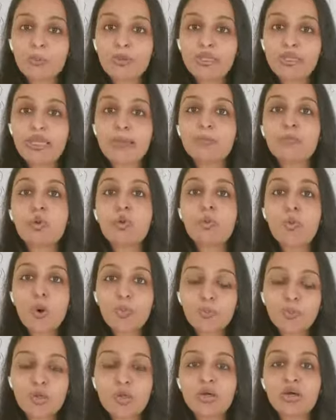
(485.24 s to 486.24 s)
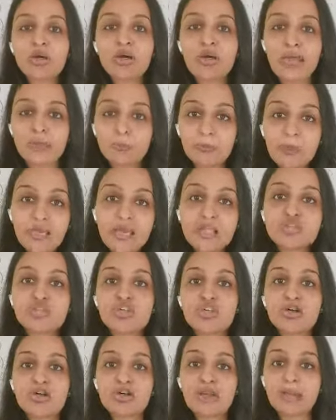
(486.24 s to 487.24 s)
became more popular and
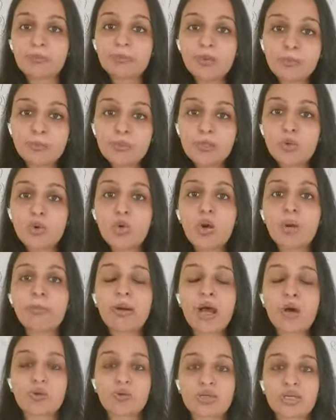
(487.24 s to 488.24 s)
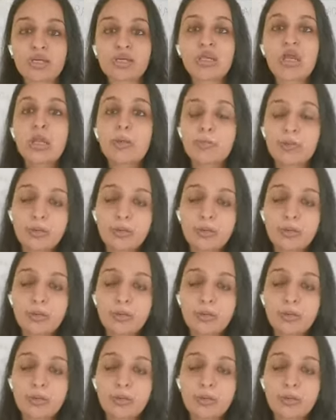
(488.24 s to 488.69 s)
major and people know about it.